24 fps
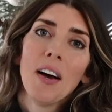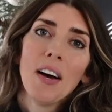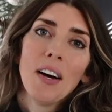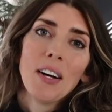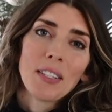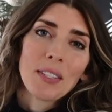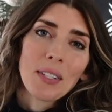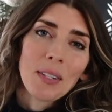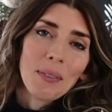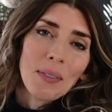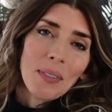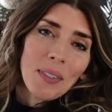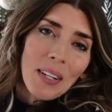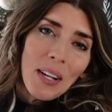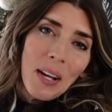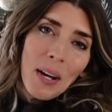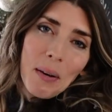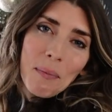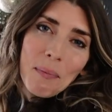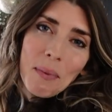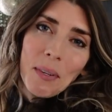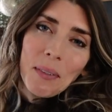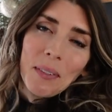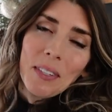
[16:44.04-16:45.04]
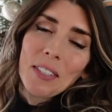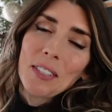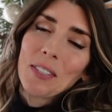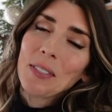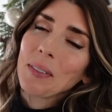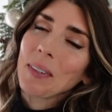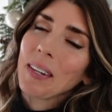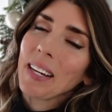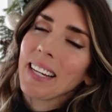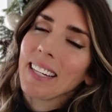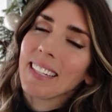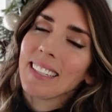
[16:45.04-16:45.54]
So I really hope you
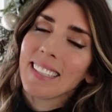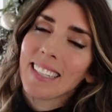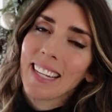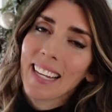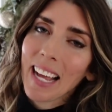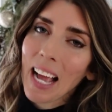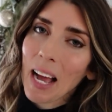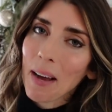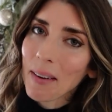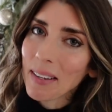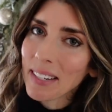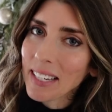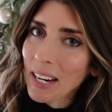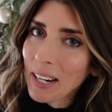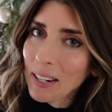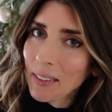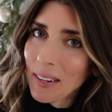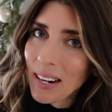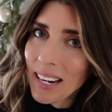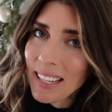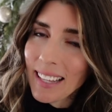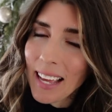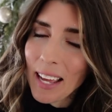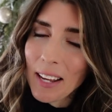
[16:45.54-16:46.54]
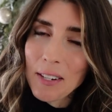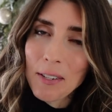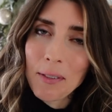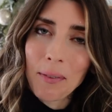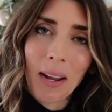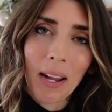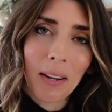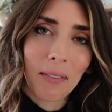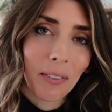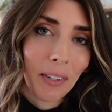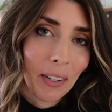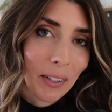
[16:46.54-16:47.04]
enjoyed seeing how I decorated the
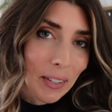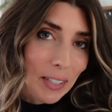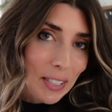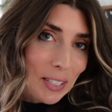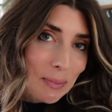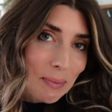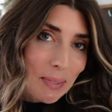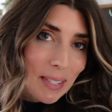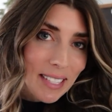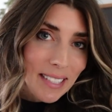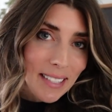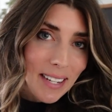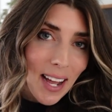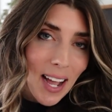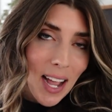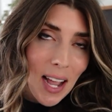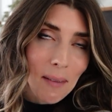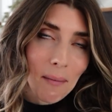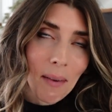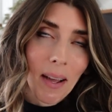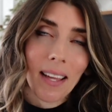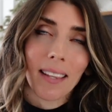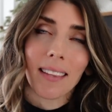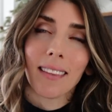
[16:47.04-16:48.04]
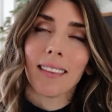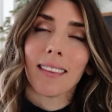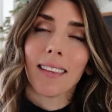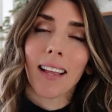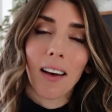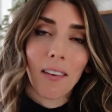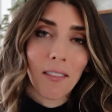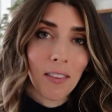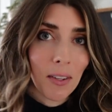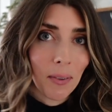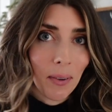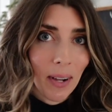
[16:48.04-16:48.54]
entryway for Christmas time. I
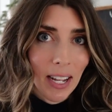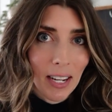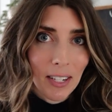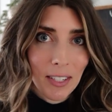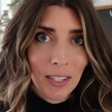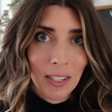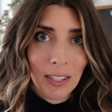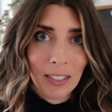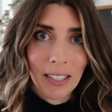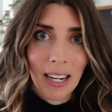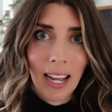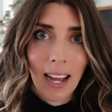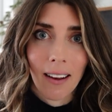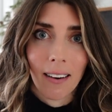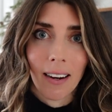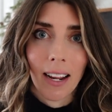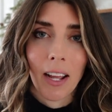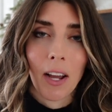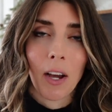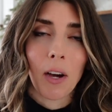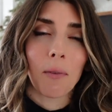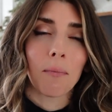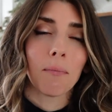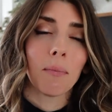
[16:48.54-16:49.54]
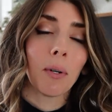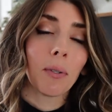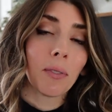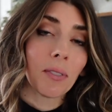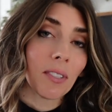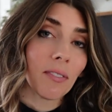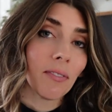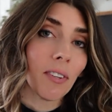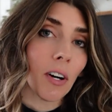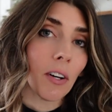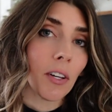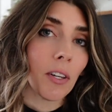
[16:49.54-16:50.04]
love the way it turned out, and I hope most
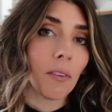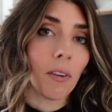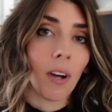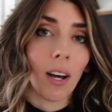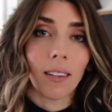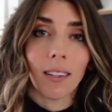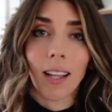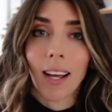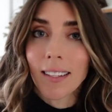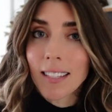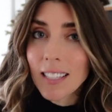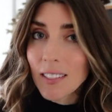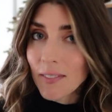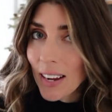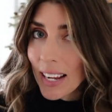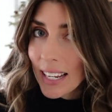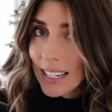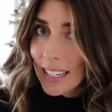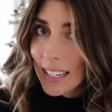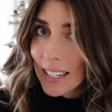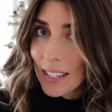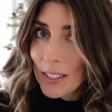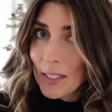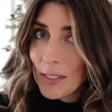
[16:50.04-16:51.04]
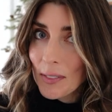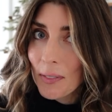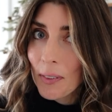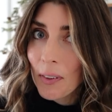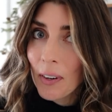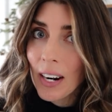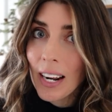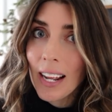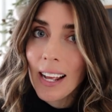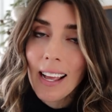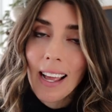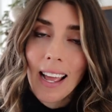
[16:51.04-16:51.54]
of all you got lots of ideas
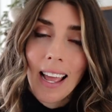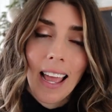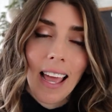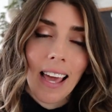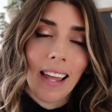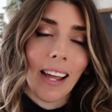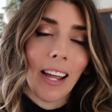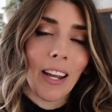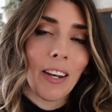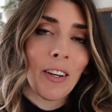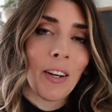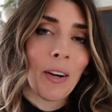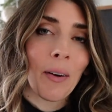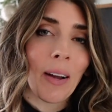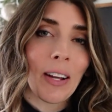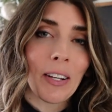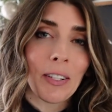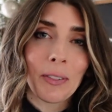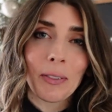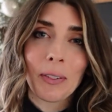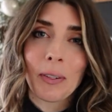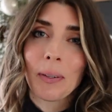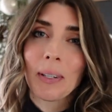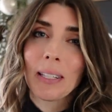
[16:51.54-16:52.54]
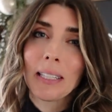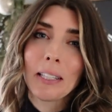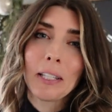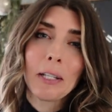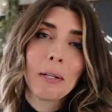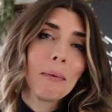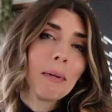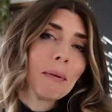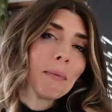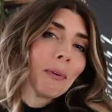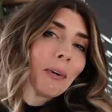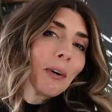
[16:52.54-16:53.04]
for it. And I know I do go a
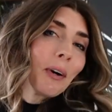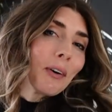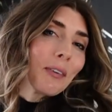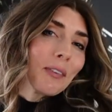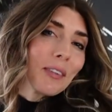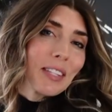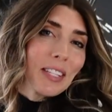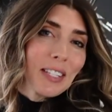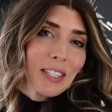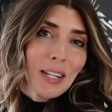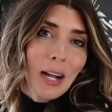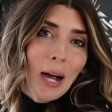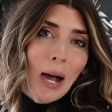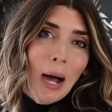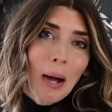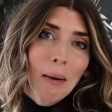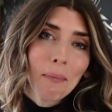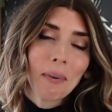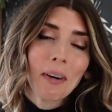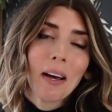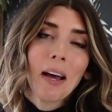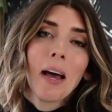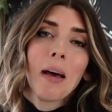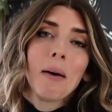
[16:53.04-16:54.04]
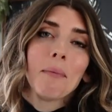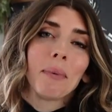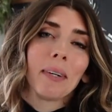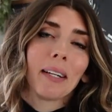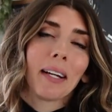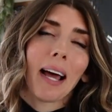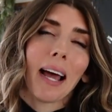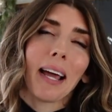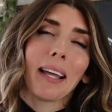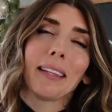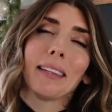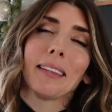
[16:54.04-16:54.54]
little bit more over the top, but
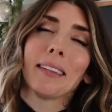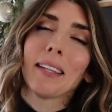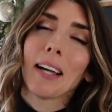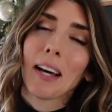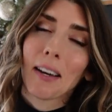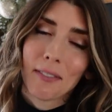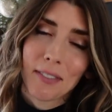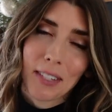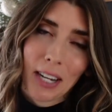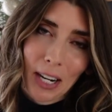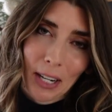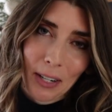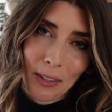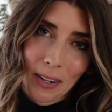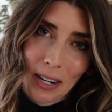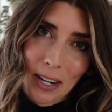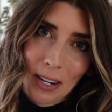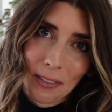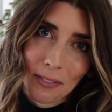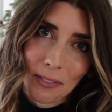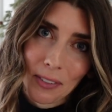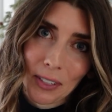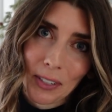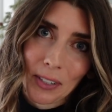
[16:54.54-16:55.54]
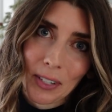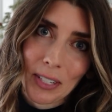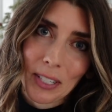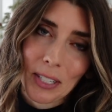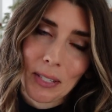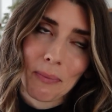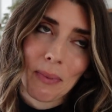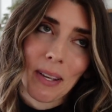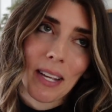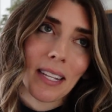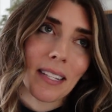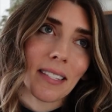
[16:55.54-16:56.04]
I love decorating for
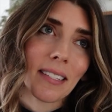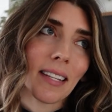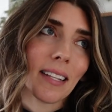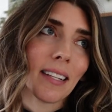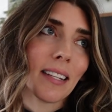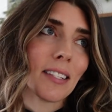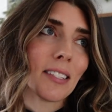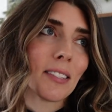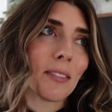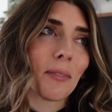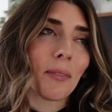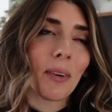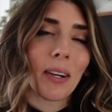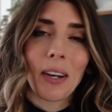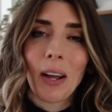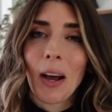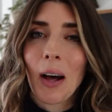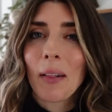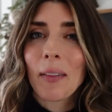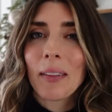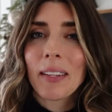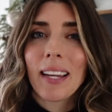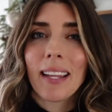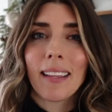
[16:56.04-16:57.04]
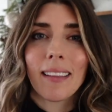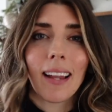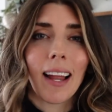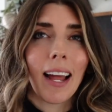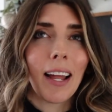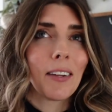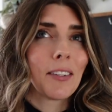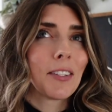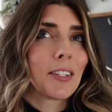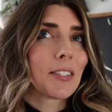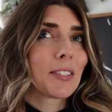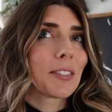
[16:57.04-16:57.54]
Christmas, and it's the one holiday
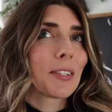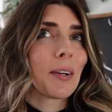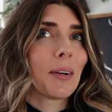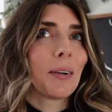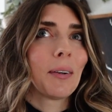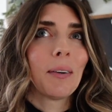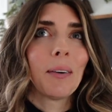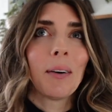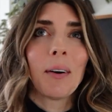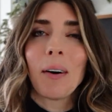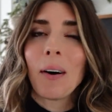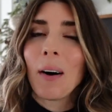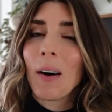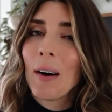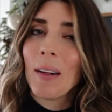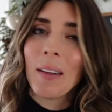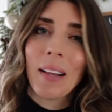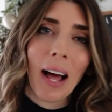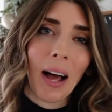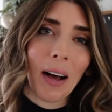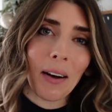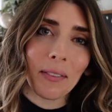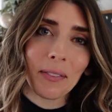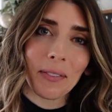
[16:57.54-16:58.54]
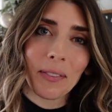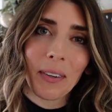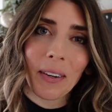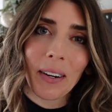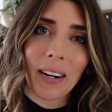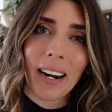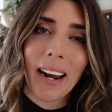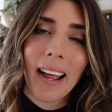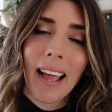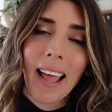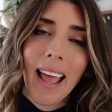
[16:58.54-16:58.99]
that I just go all out for.